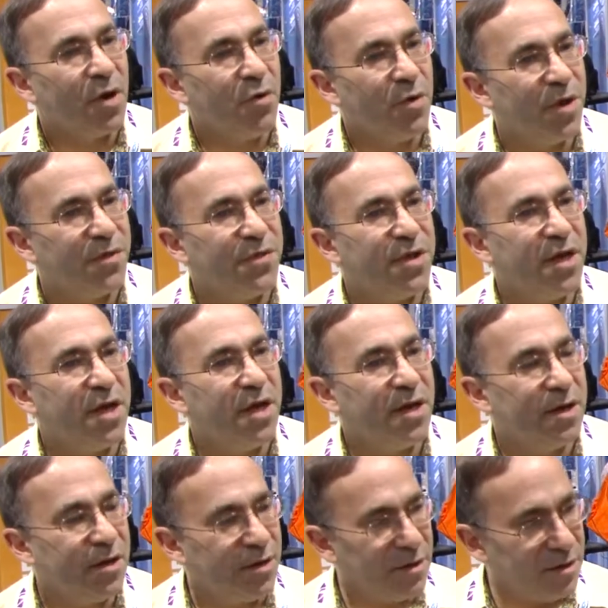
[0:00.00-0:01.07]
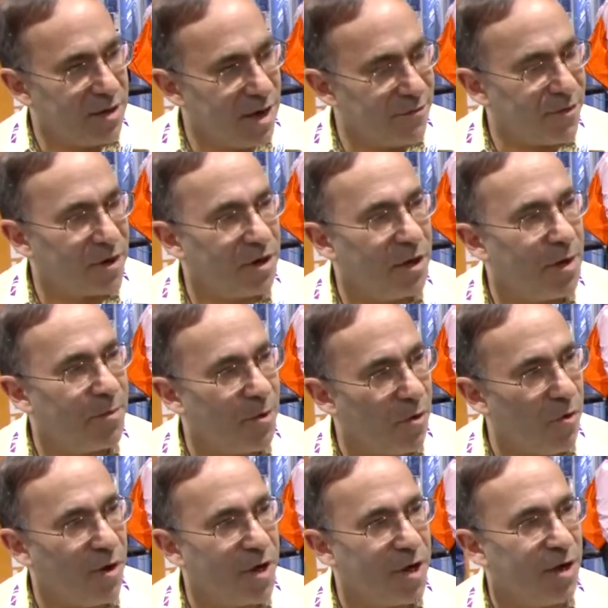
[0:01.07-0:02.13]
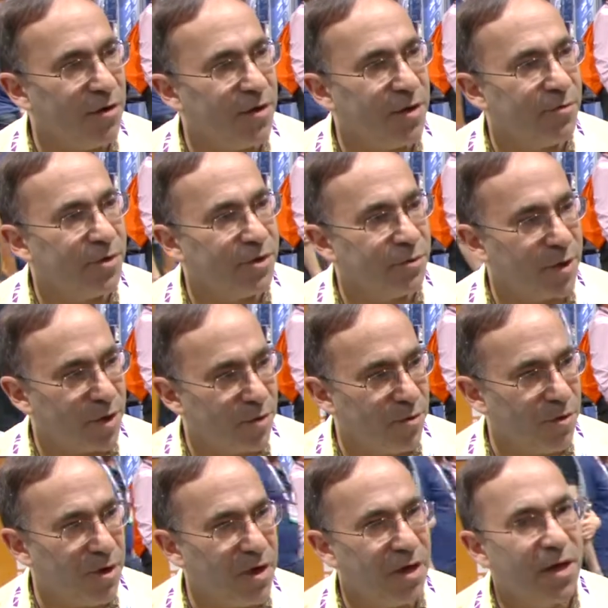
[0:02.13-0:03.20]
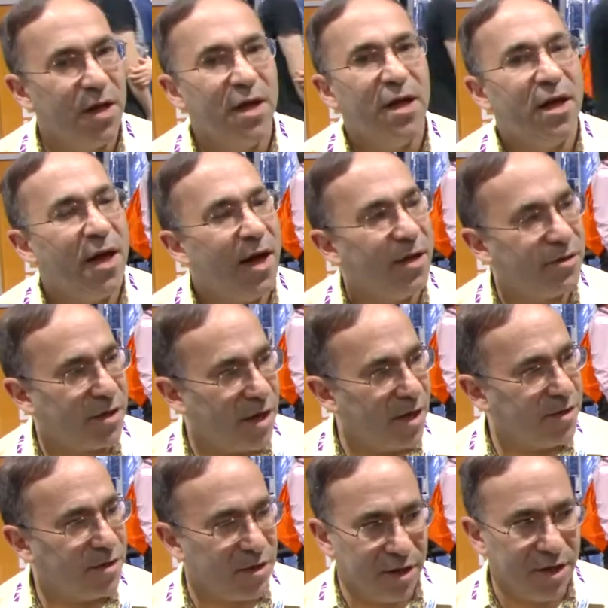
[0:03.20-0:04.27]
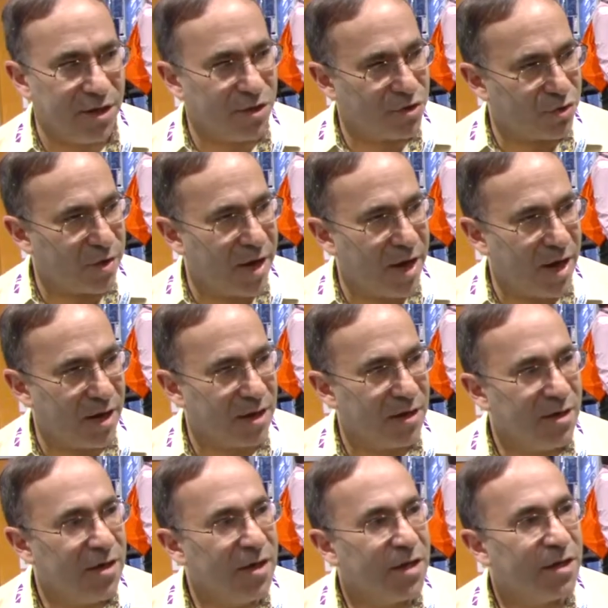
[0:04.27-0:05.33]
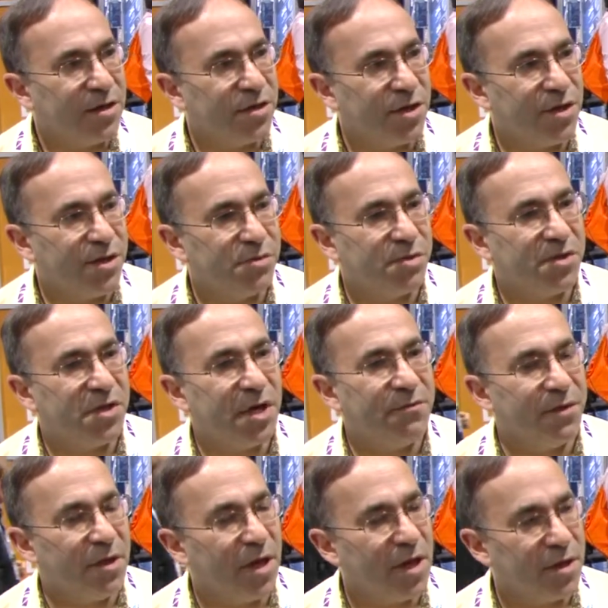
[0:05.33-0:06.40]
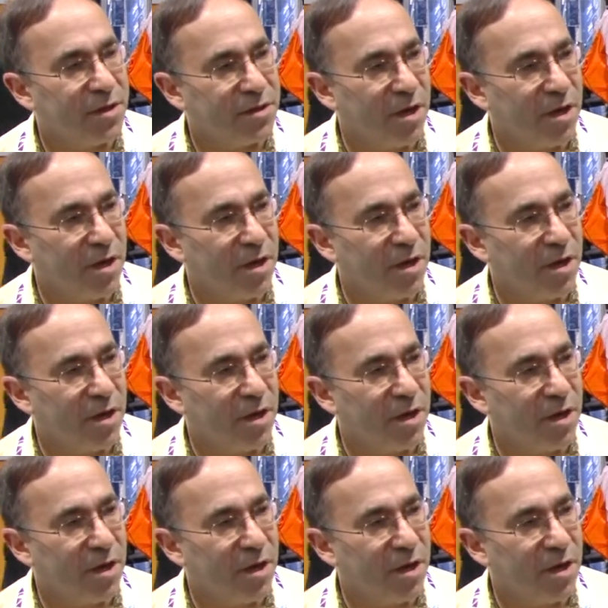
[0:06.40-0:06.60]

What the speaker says: with the NeverClip audio that was recorded as an isolated track. So this would save a lot of